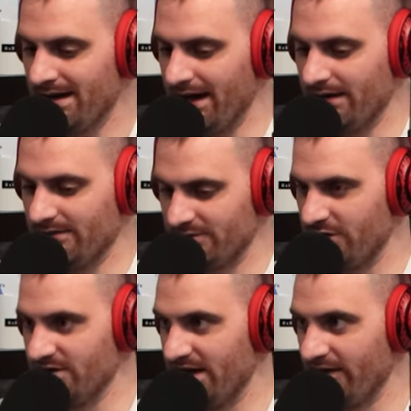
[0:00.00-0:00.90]
And
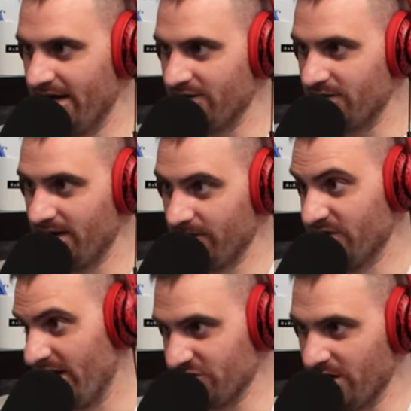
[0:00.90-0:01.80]
turns out that's it was
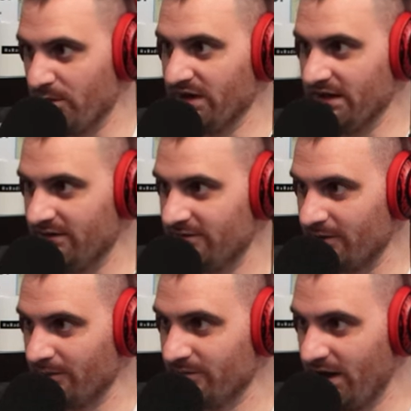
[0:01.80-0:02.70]
actually a bleed from mm.